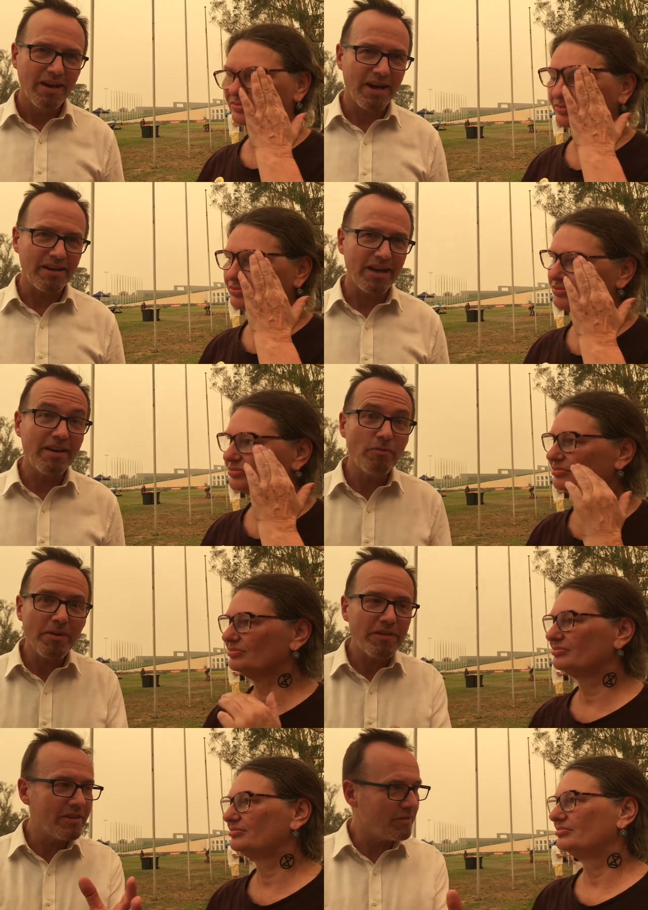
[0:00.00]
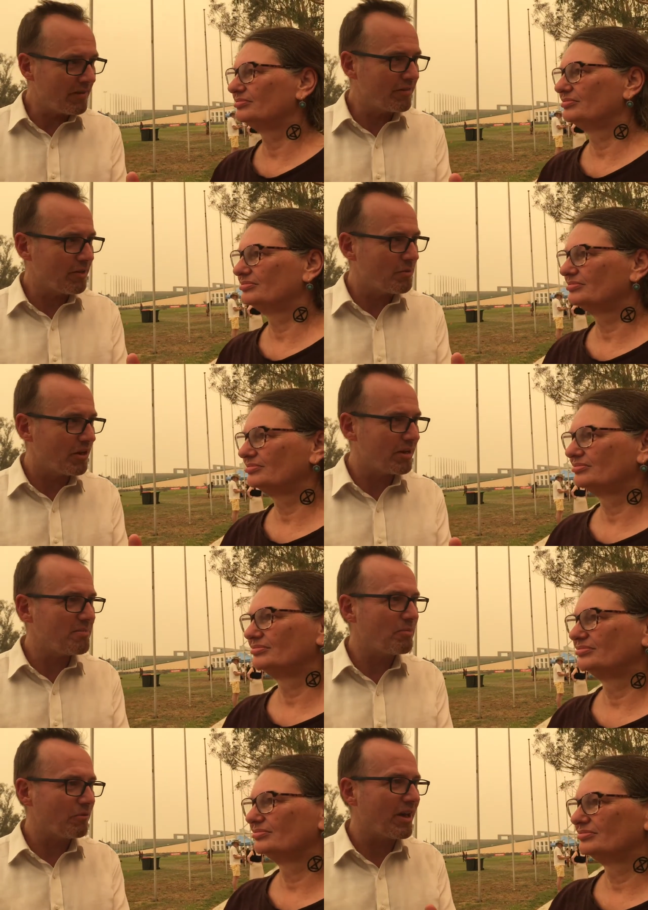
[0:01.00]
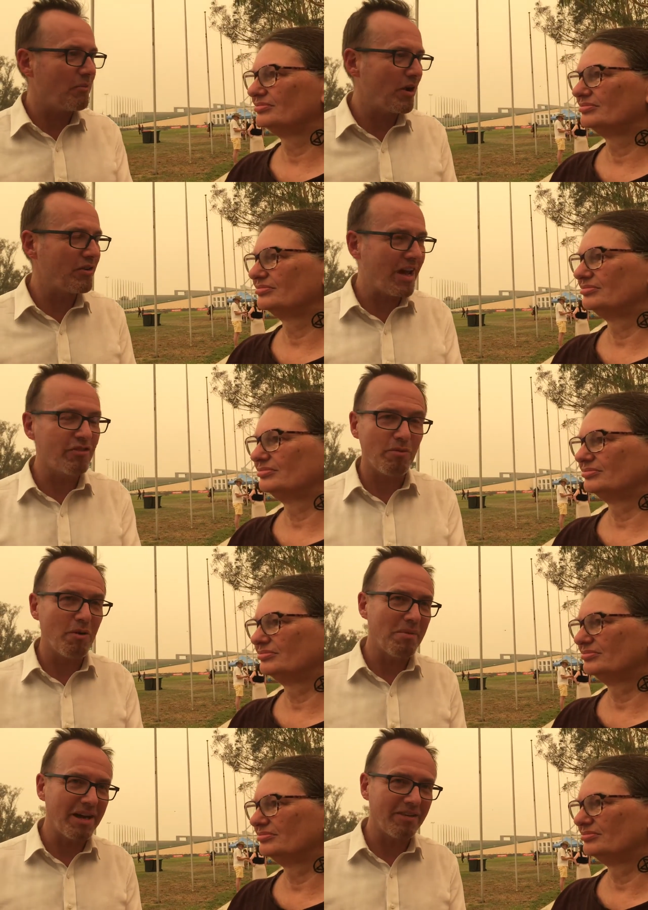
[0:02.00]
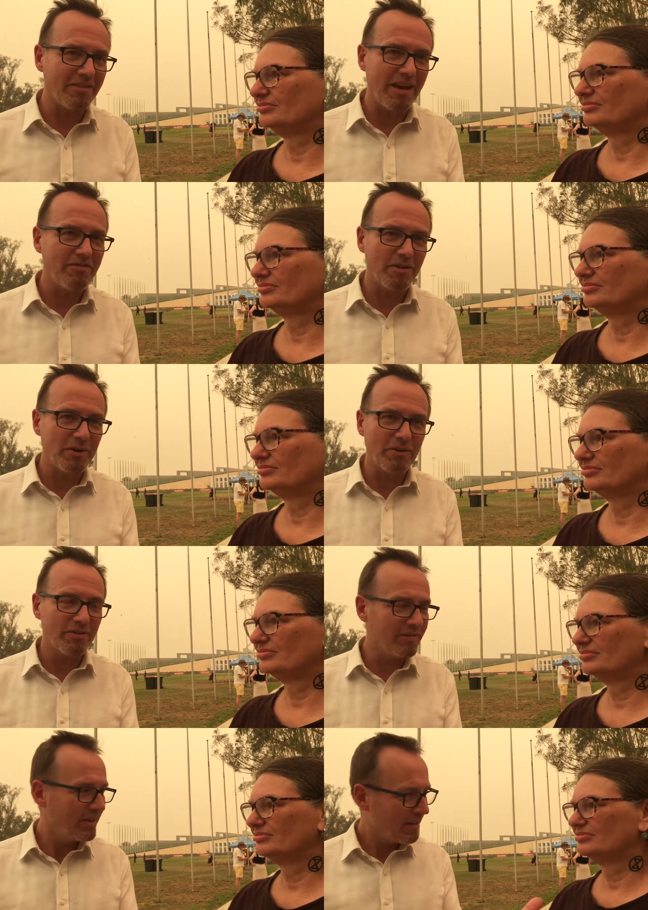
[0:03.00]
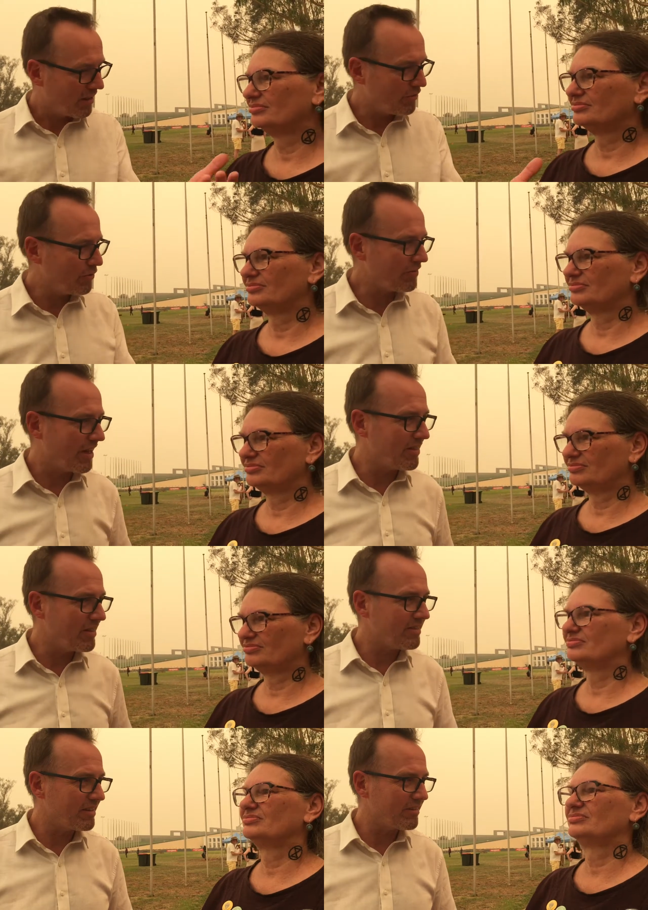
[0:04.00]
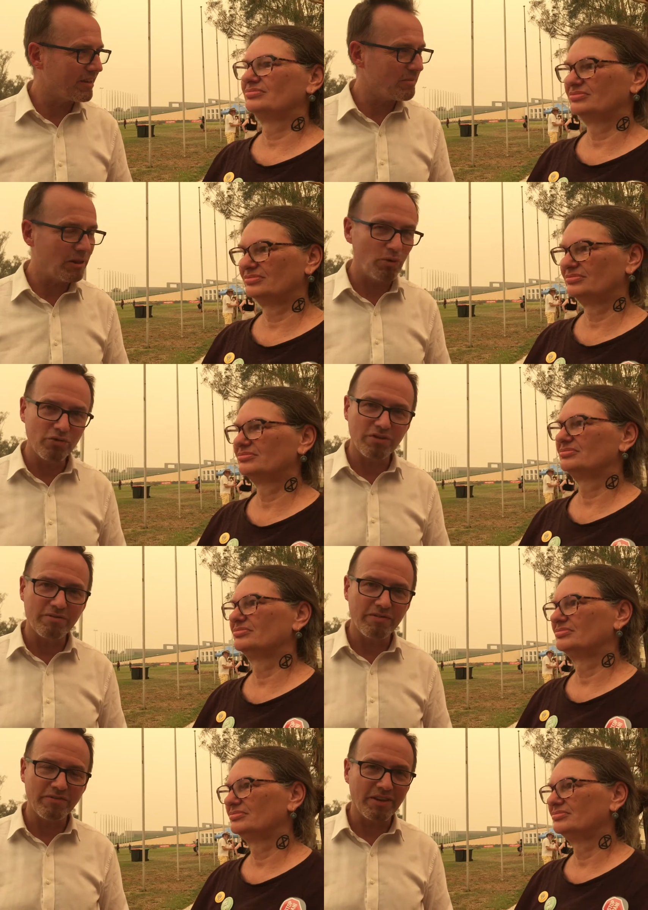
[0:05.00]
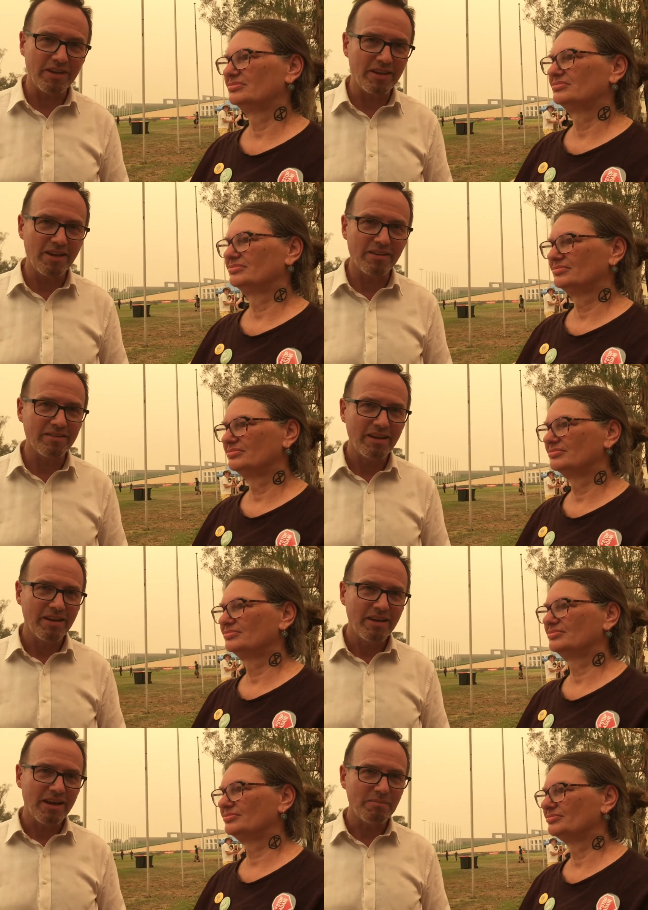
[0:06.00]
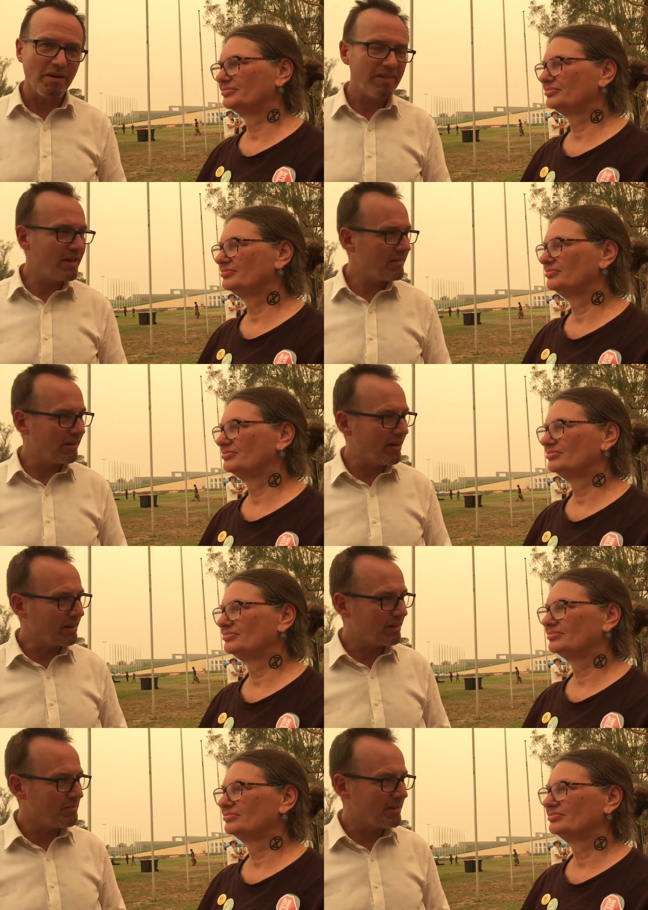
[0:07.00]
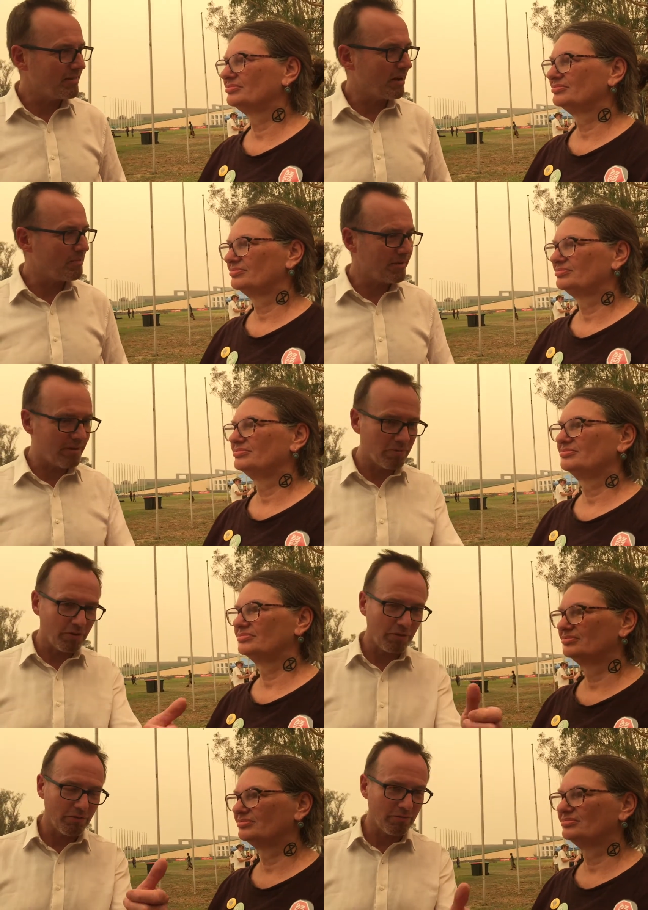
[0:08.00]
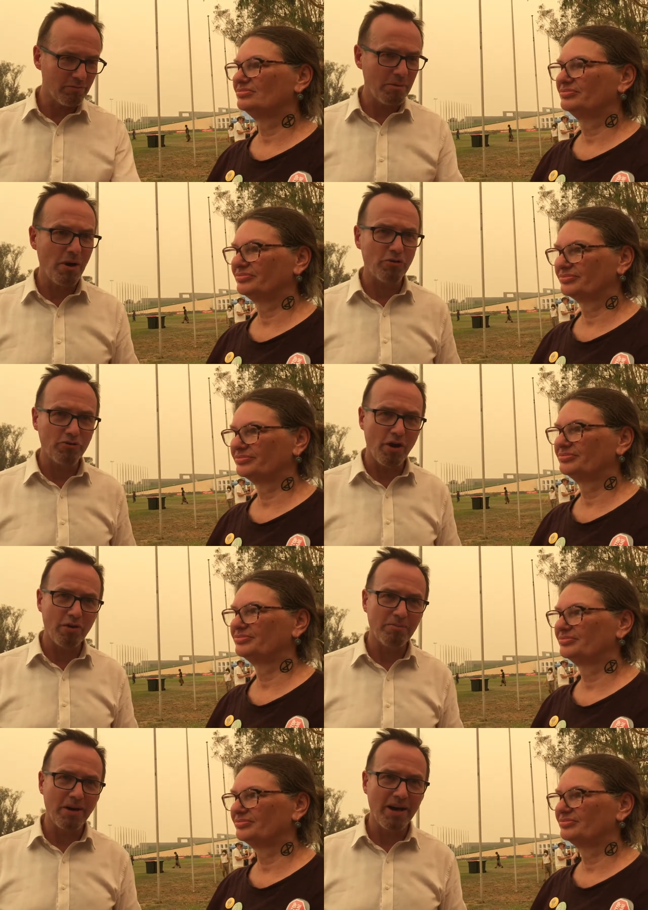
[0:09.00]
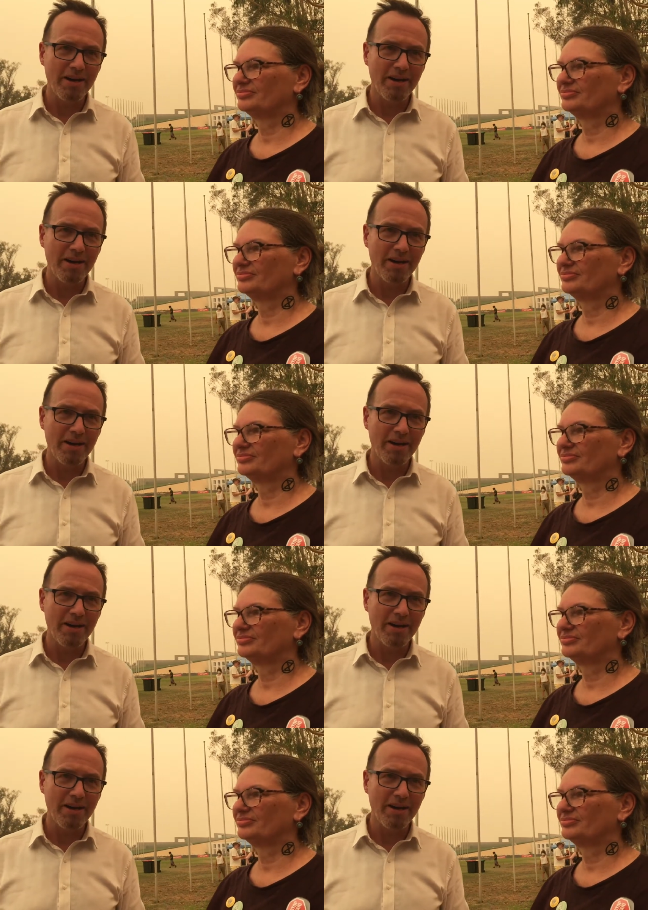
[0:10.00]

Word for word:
Speaker 1: And, and even within the defence community, people say it won't, actually won't make us safer because, as you say, these things are going to be launched in 15 years and by then they're likely to be sunk by some sort of remote drone by